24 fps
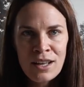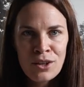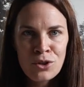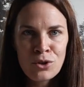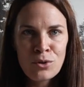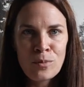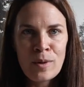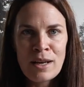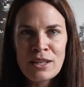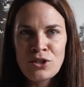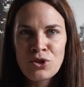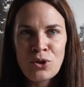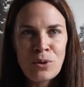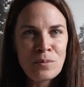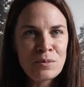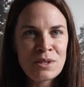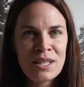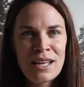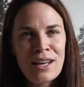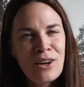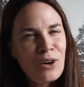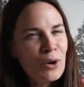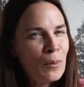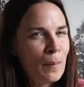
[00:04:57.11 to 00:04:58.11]
it through my drum
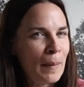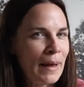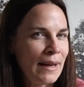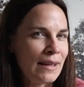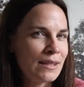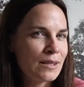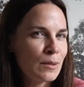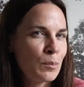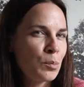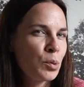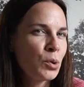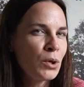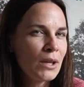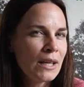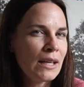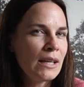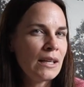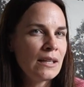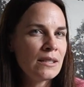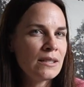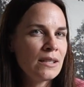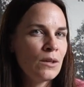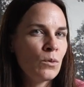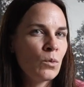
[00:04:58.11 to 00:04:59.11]
sander makes pretty
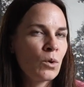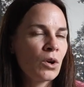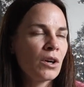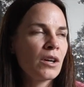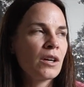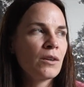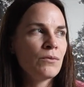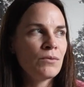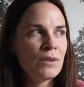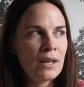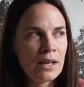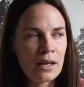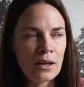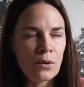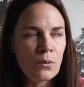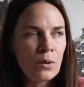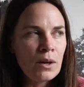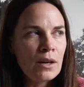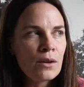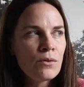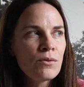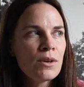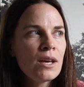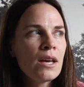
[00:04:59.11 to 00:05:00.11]
easy work of getting
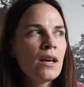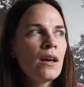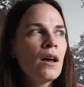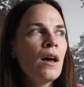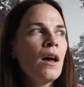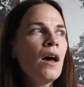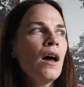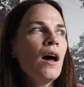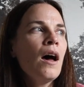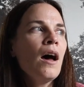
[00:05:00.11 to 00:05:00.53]
rid of it.